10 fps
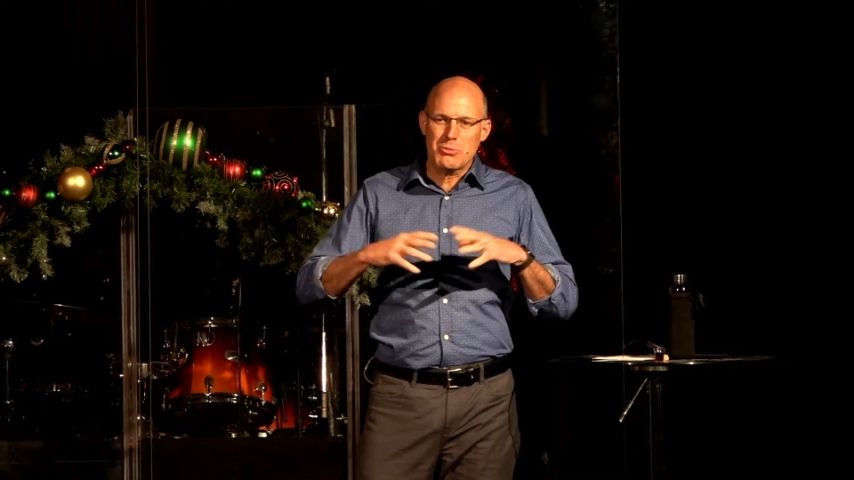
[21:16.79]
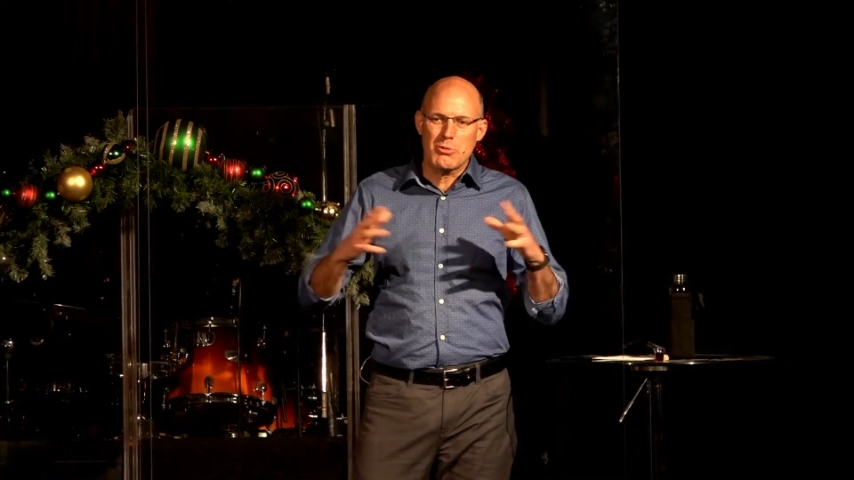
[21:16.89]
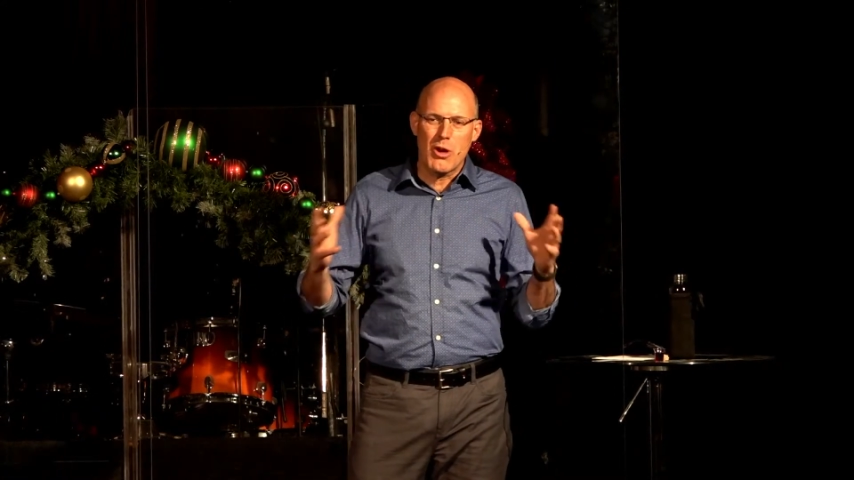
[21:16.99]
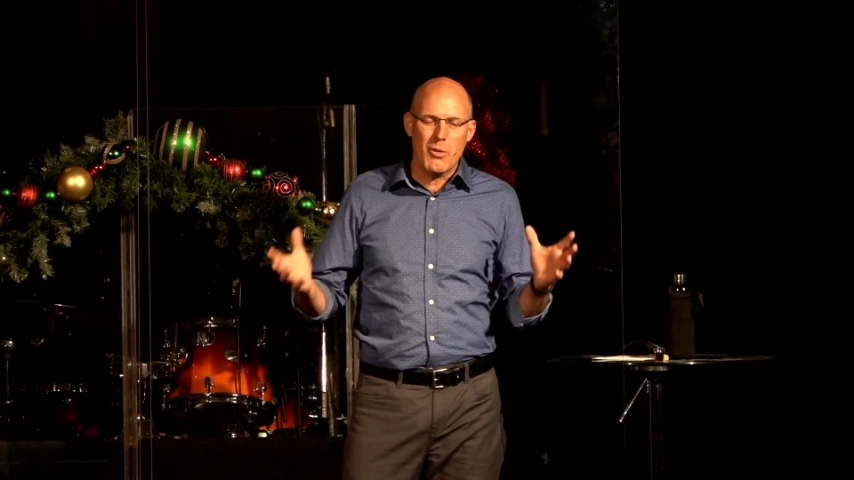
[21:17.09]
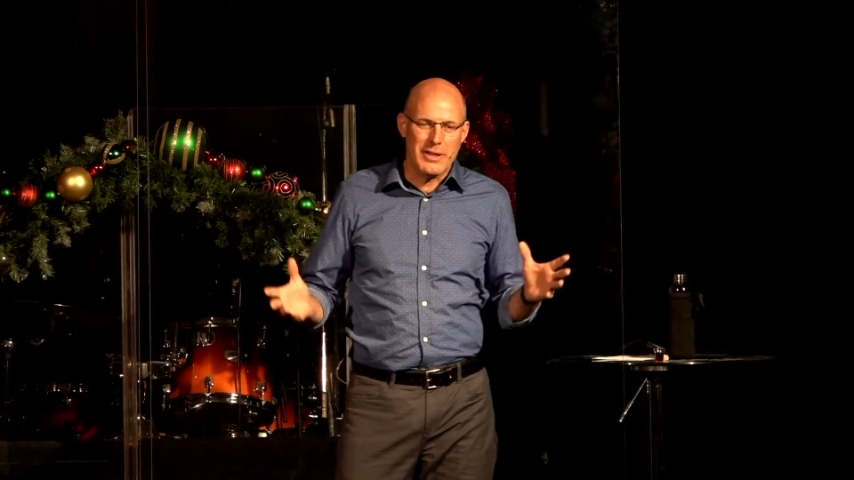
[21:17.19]

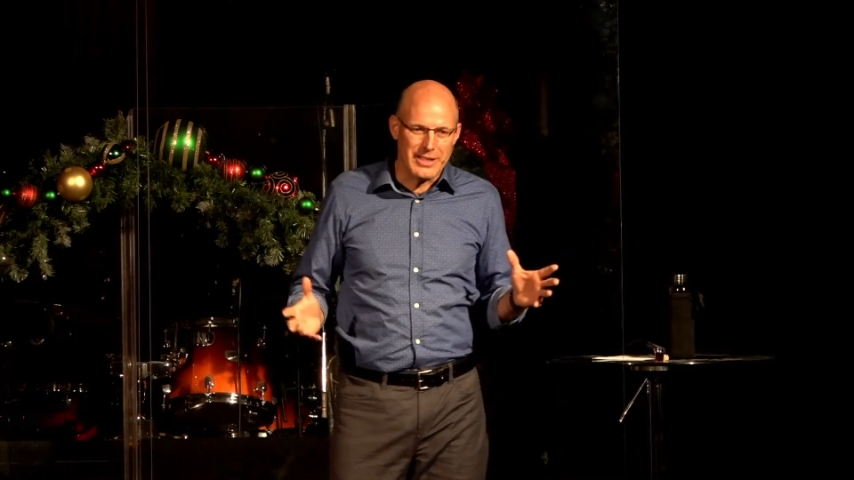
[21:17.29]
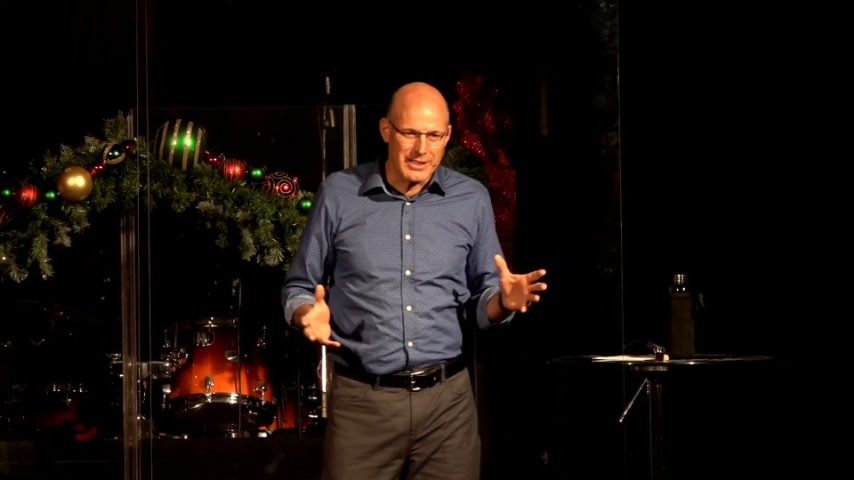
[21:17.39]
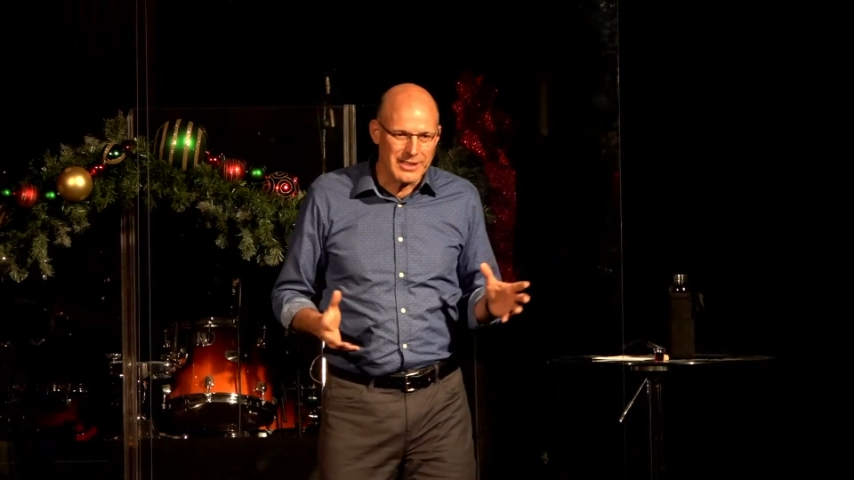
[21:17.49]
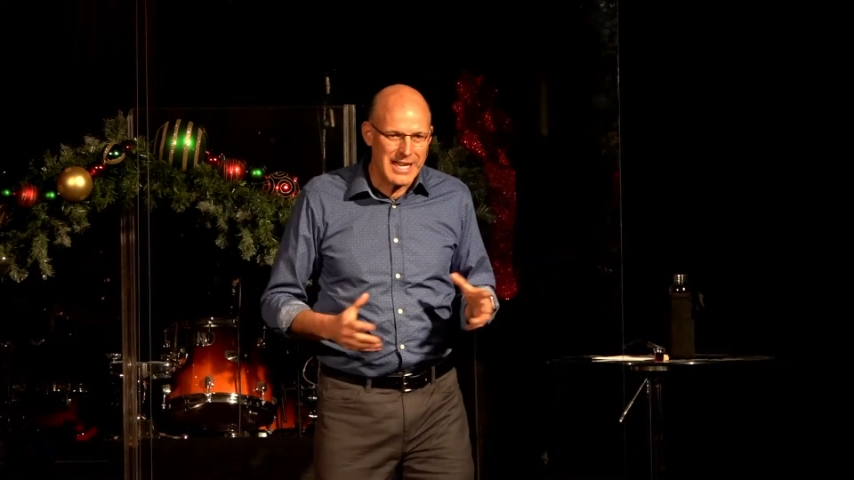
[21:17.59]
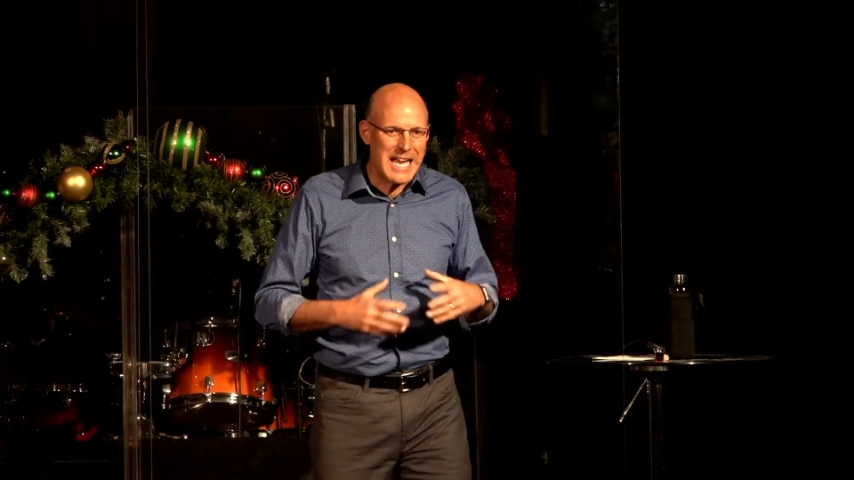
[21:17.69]
growing
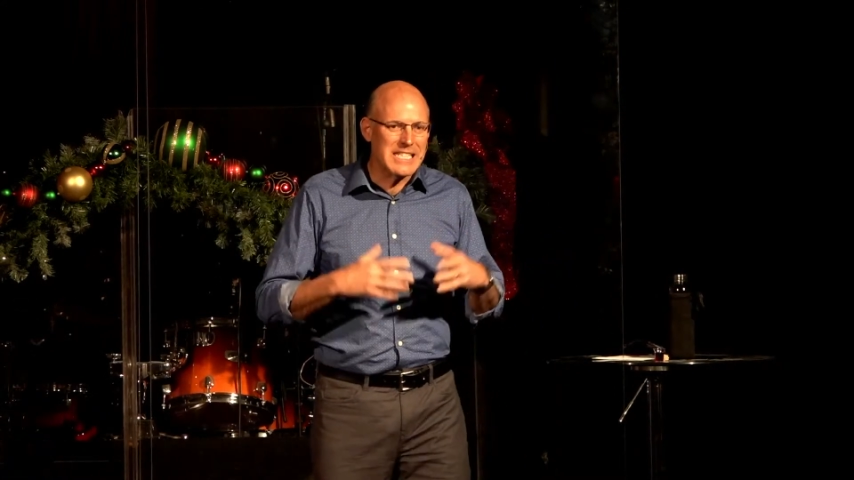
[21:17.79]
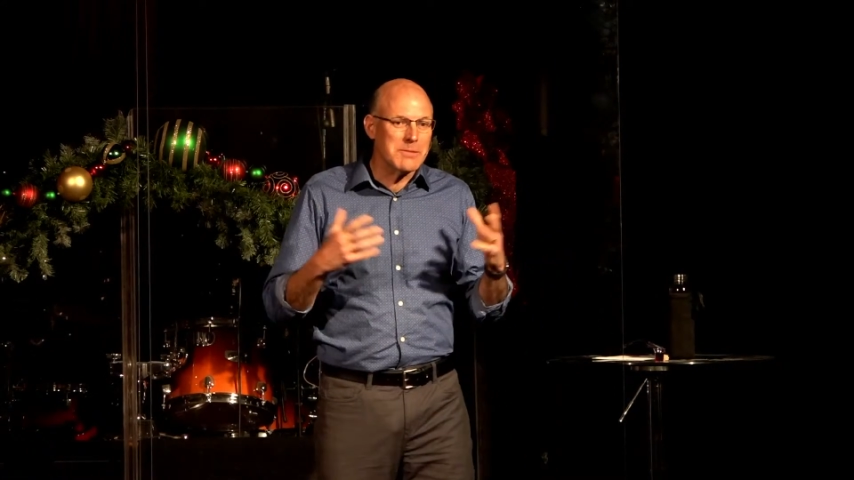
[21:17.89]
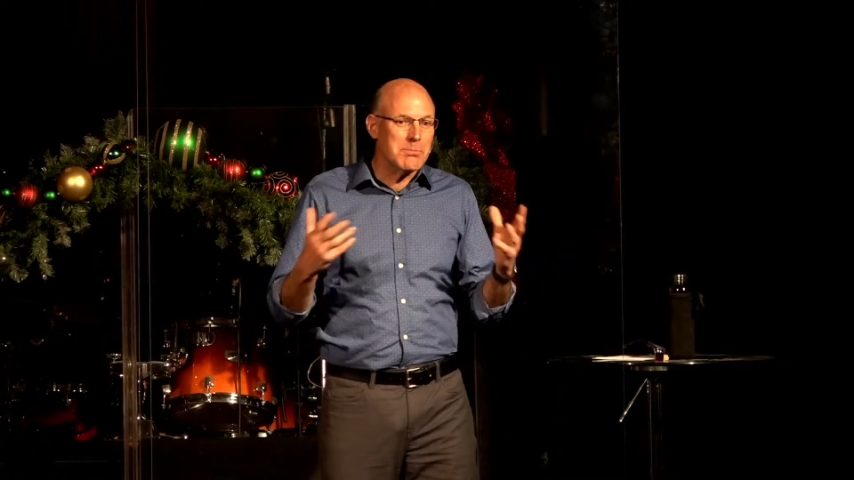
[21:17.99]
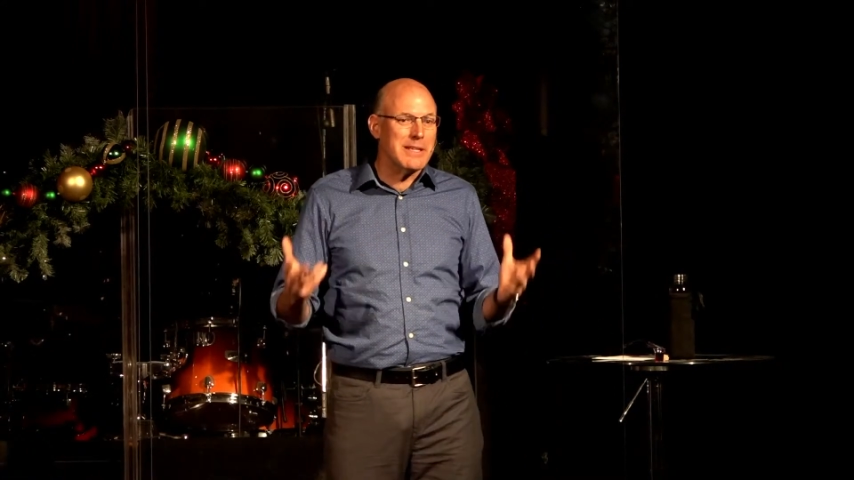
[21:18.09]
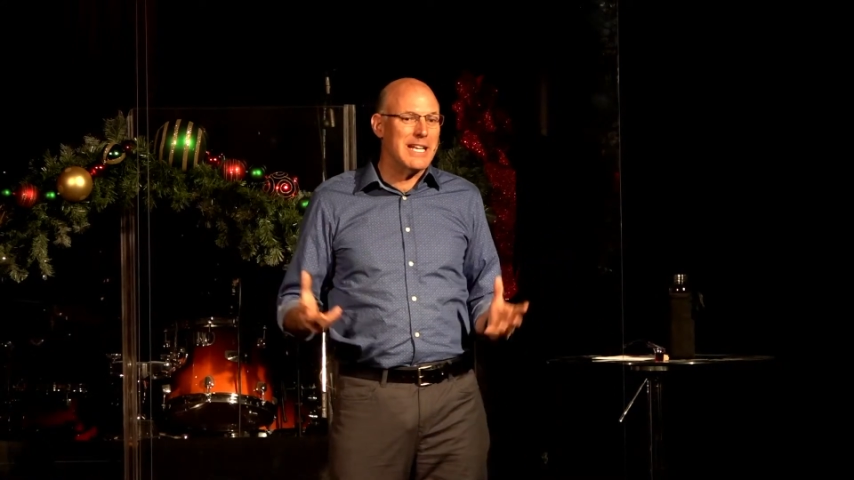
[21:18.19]

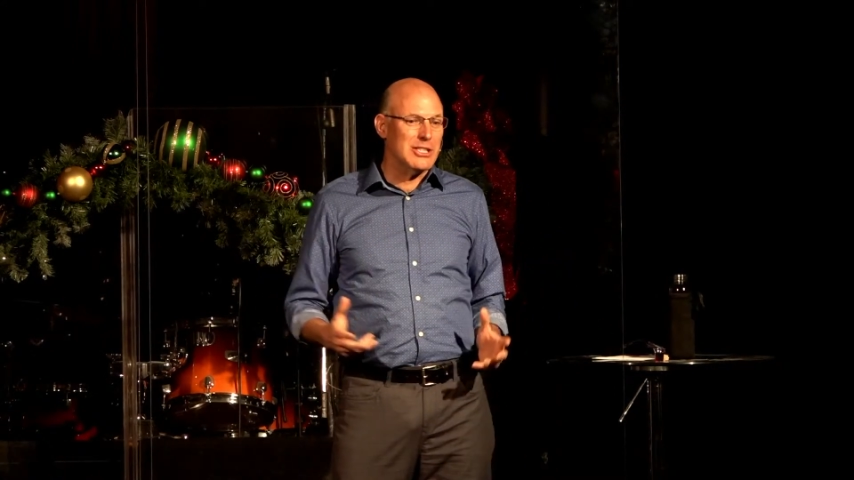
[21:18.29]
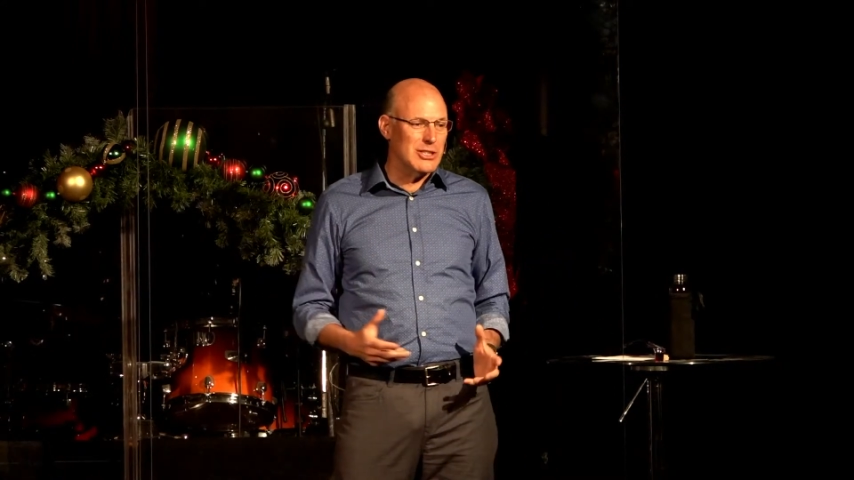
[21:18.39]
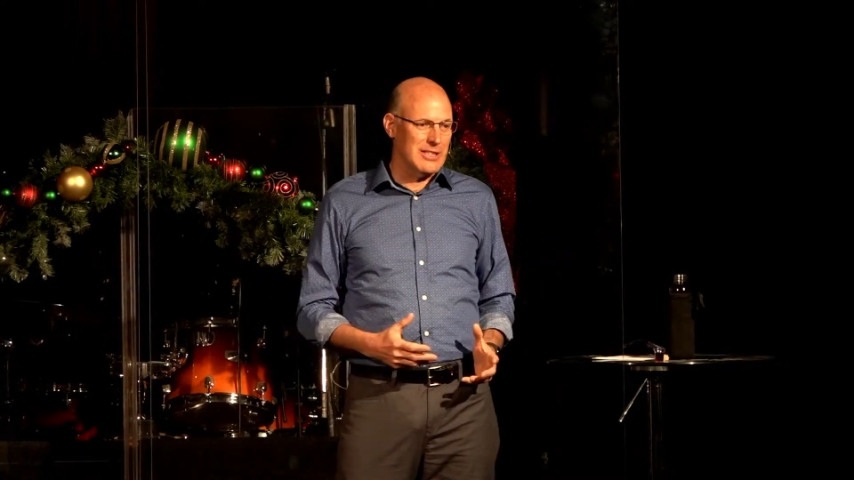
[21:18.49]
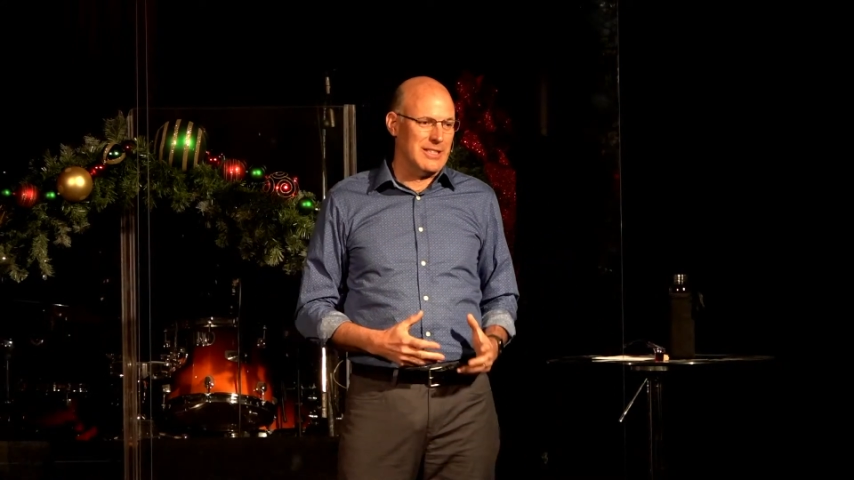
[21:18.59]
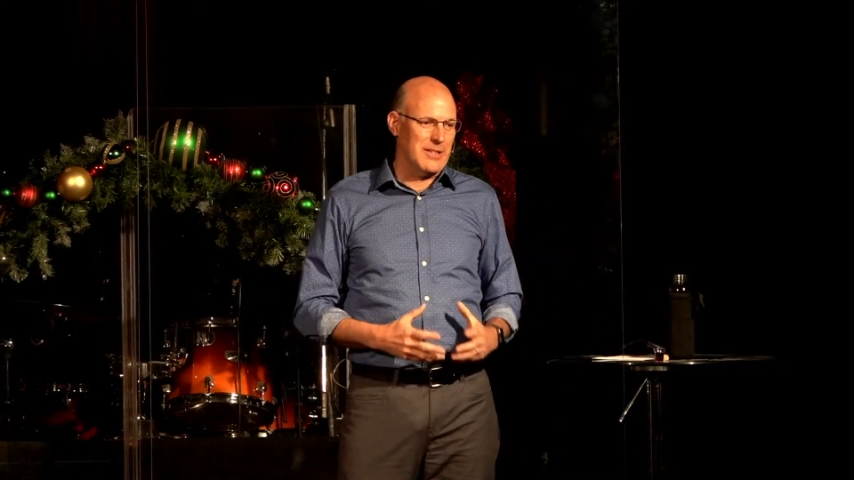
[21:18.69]

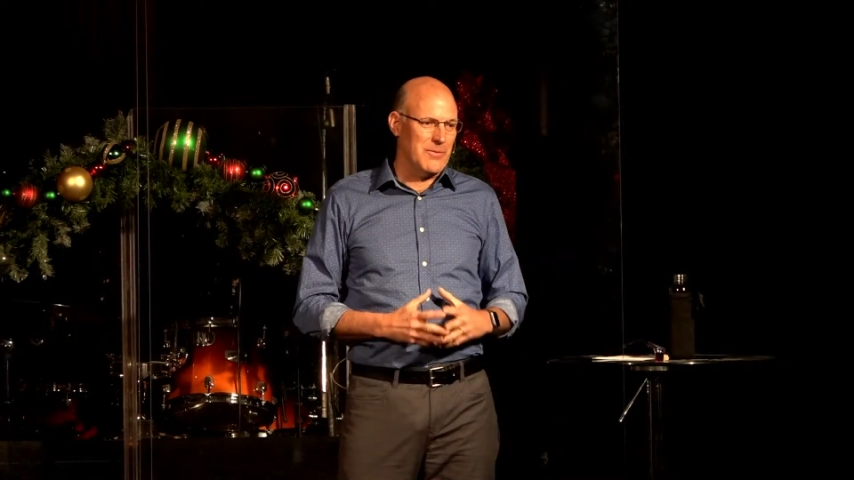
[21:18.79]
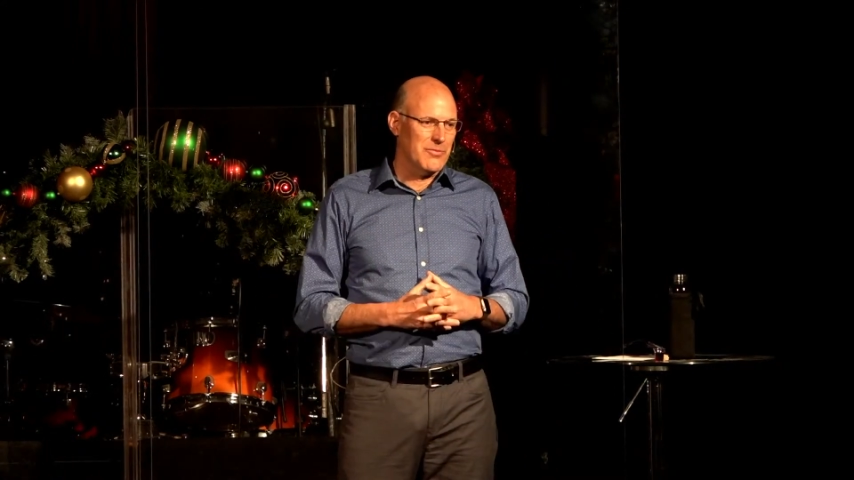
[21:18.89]
exponentially,